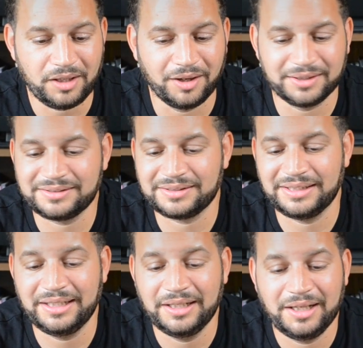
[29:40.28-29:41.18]

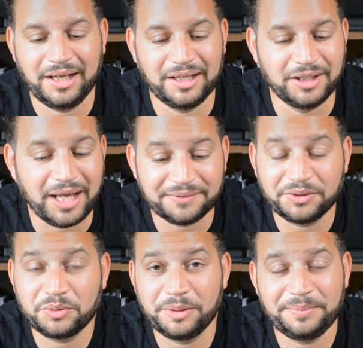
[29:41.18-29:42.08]
honestly, a lot of
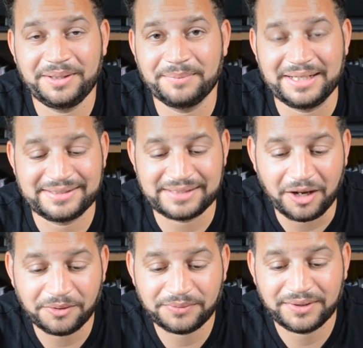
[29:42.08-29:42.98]
equipping
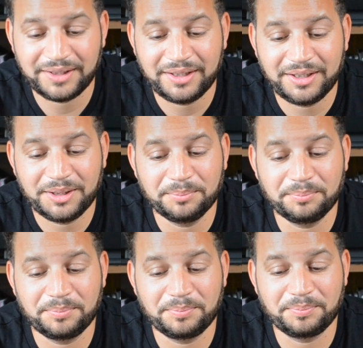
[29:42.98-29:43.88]
myself.
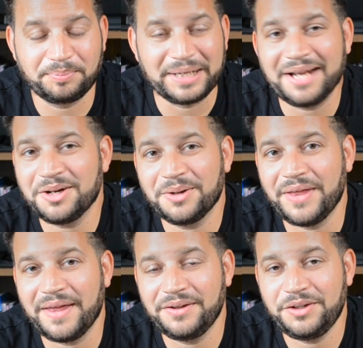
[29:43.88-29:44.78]
But I know
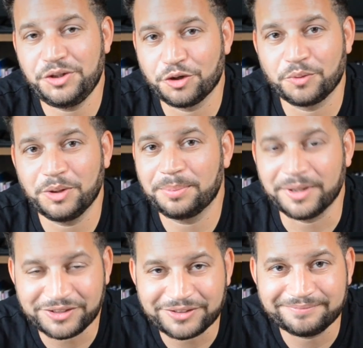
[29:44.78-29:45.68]
that you're a real
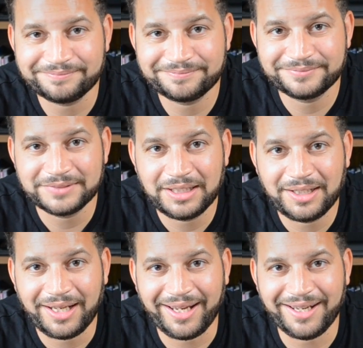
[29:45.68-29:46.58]
person.
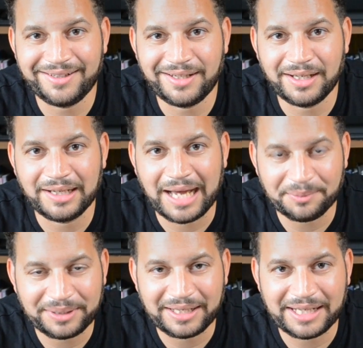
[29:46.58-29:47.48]
And
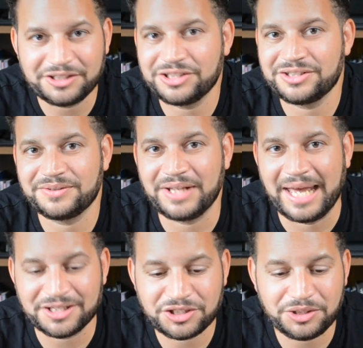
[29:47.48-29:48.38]
I would like just to
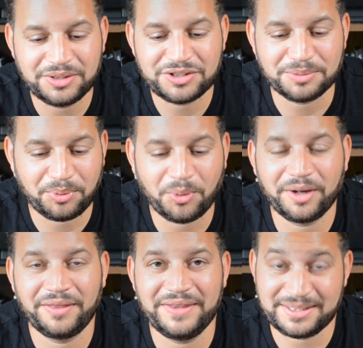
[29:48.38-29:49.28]
ask you to
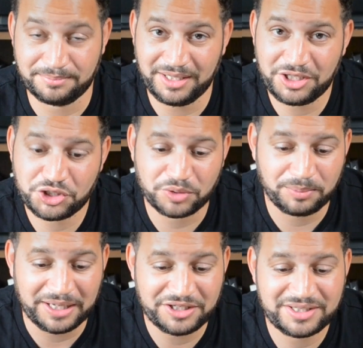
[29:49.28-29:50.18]
support this ministry
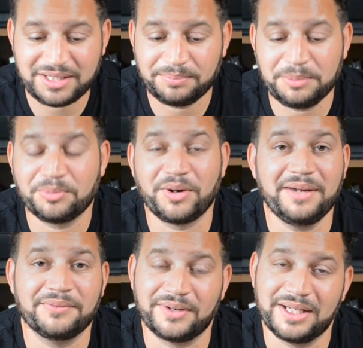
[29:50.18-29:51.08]
by just simply
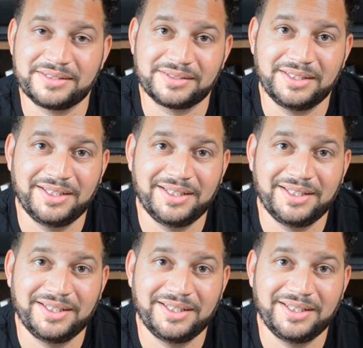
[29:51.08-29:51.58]
praying for us.